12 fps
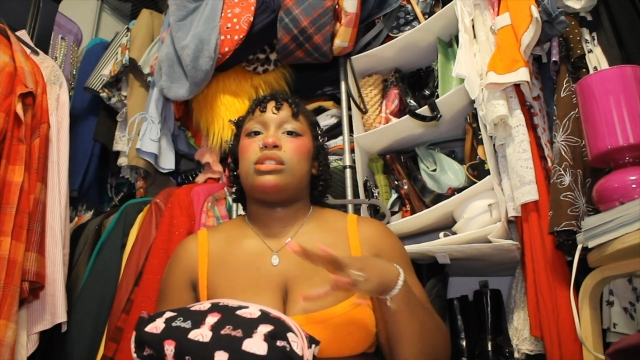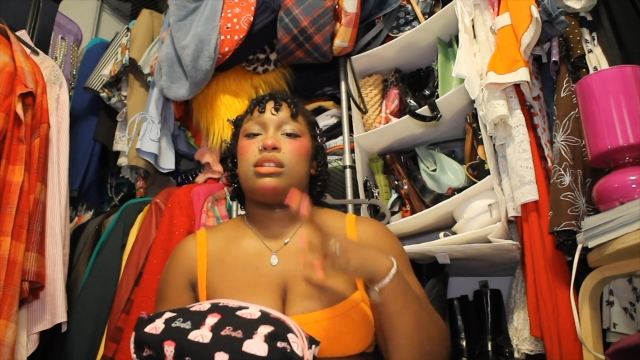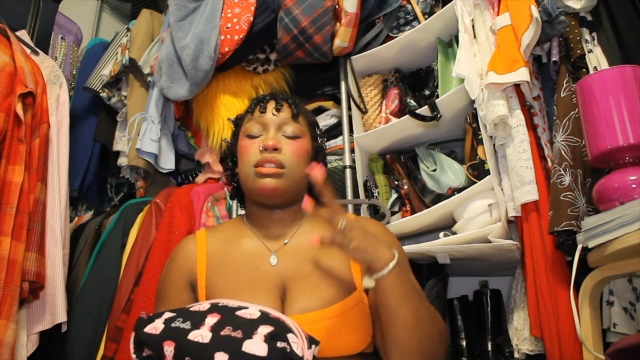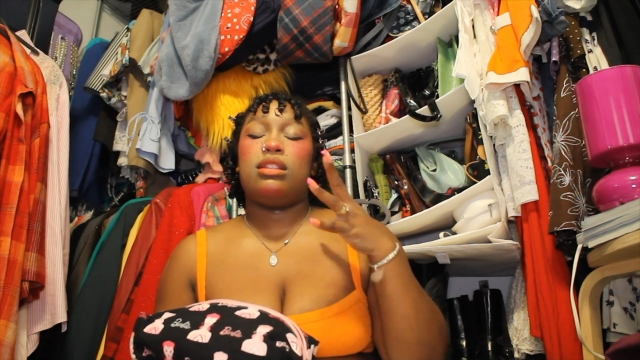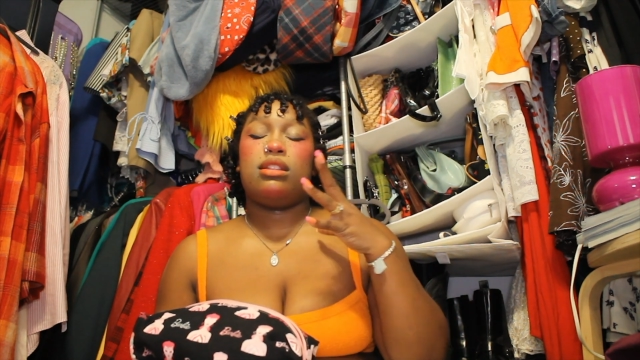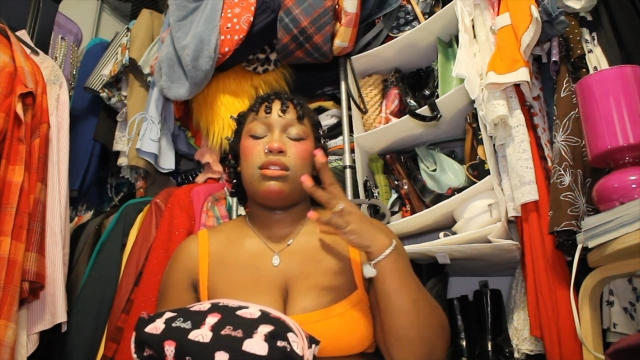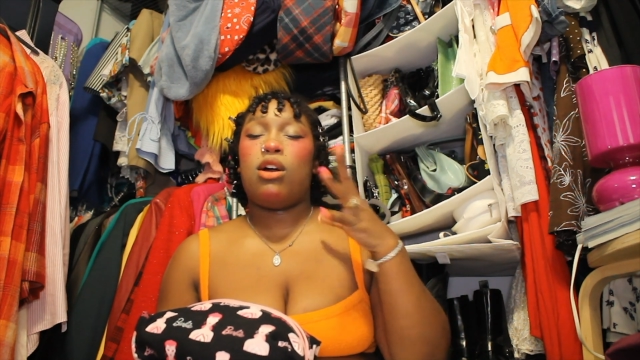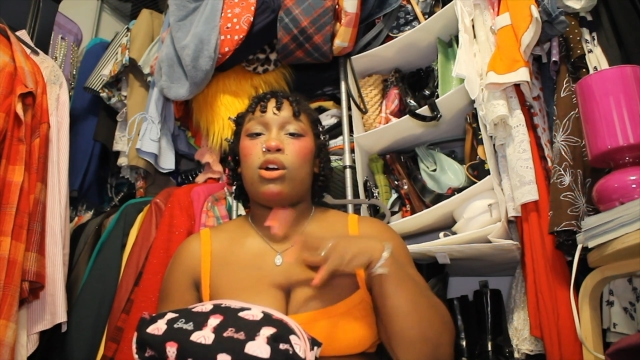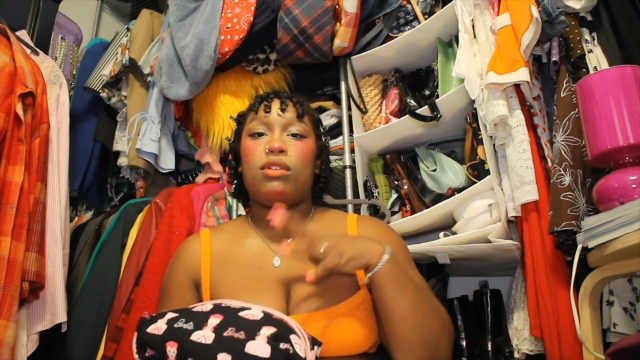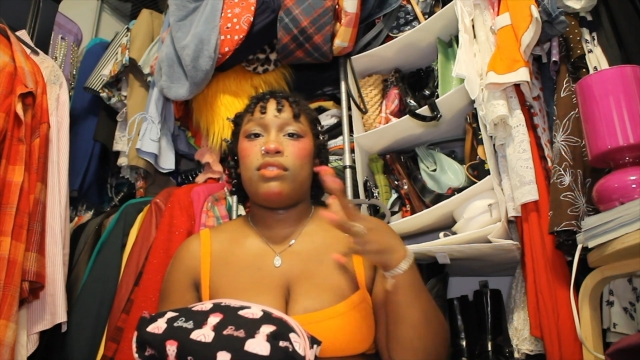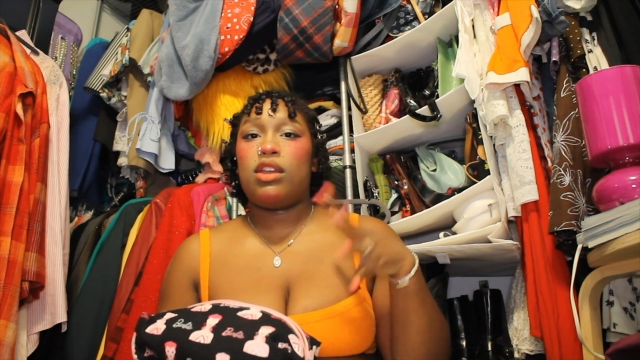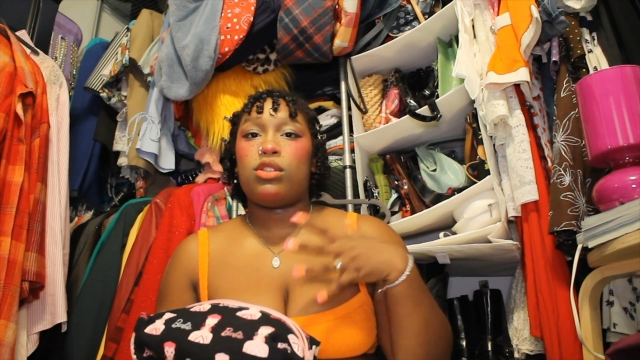and
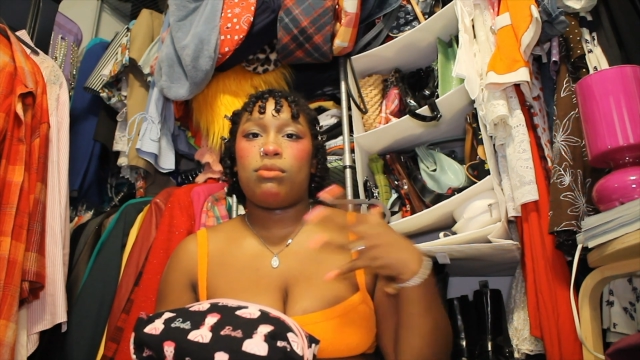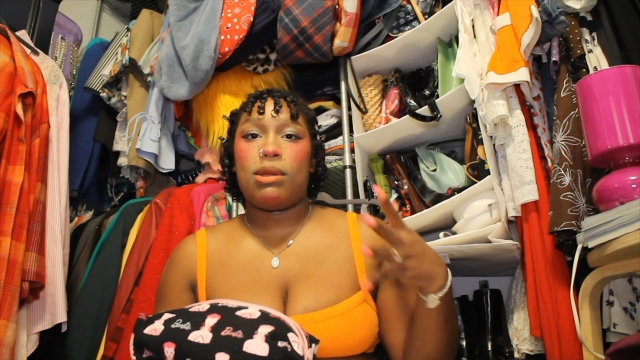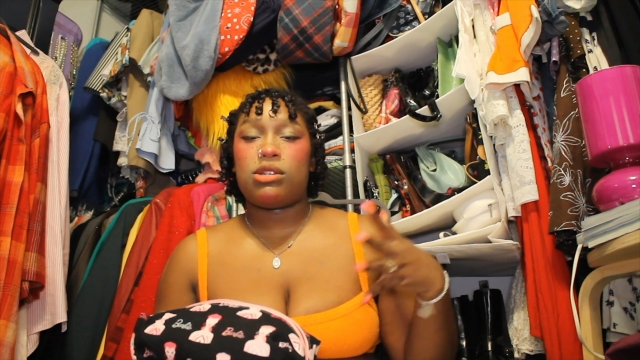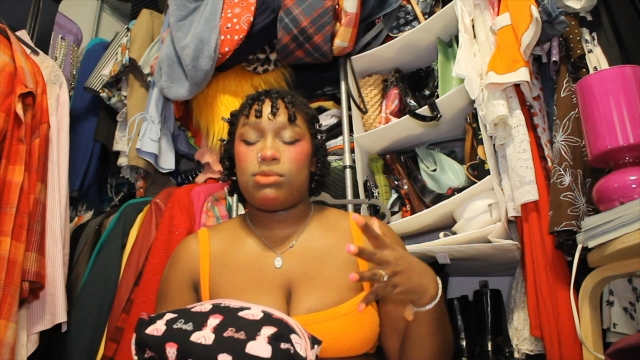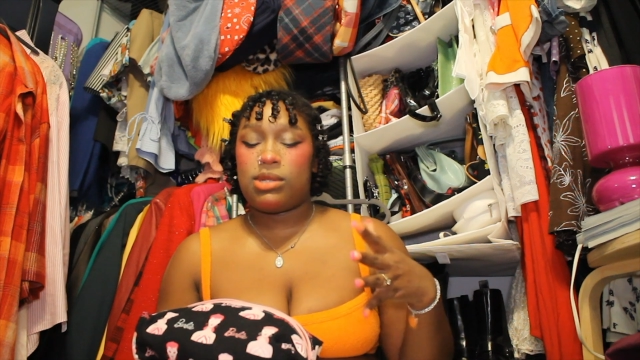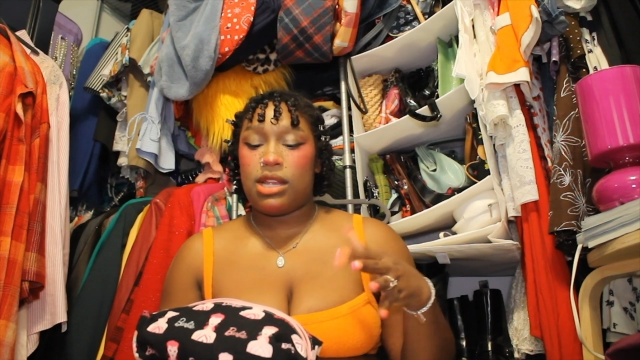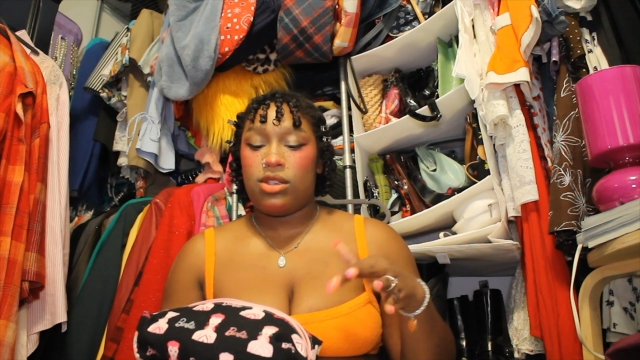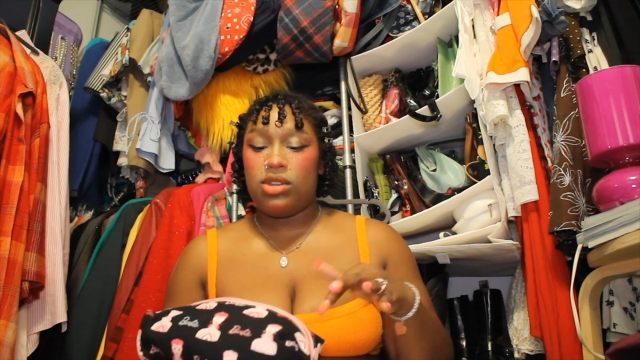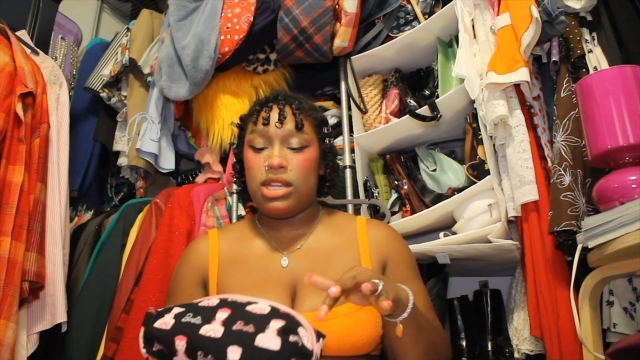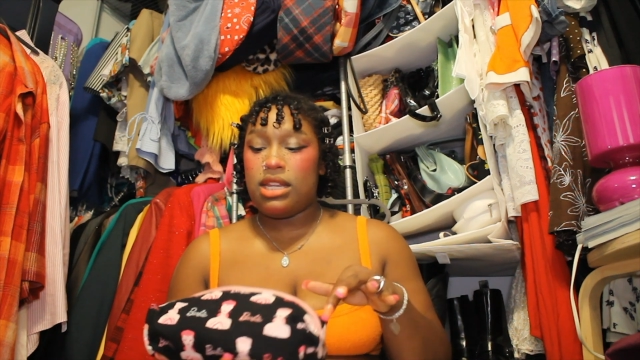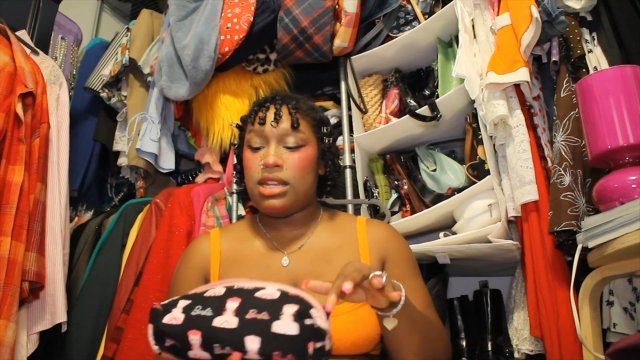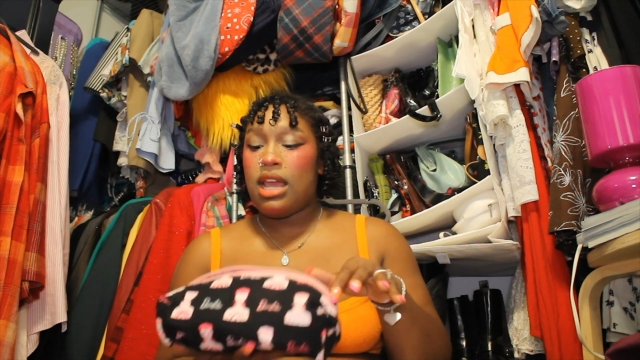all of the other measurements that you
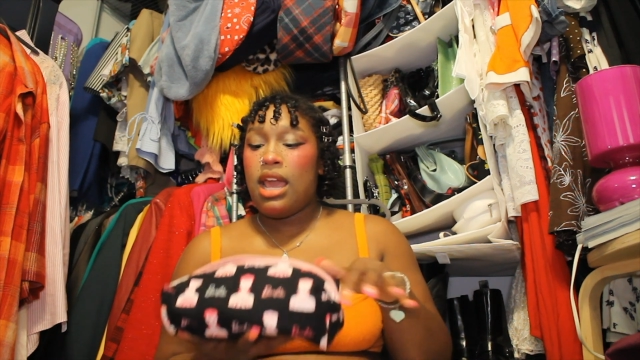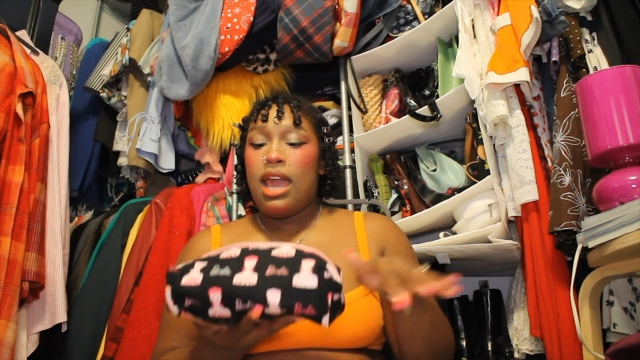need,